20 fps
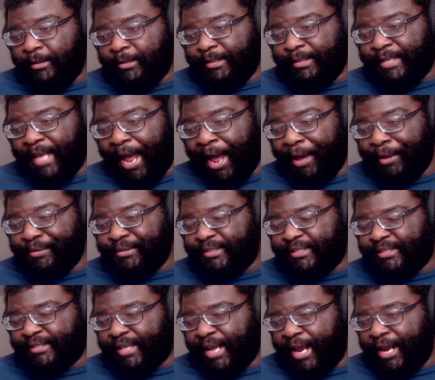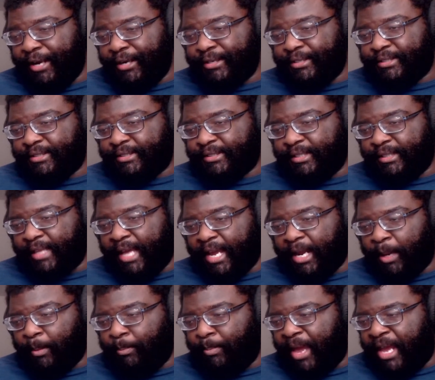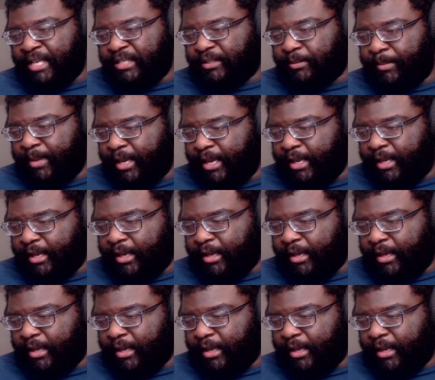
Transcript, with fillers: Downstairs to like a basement?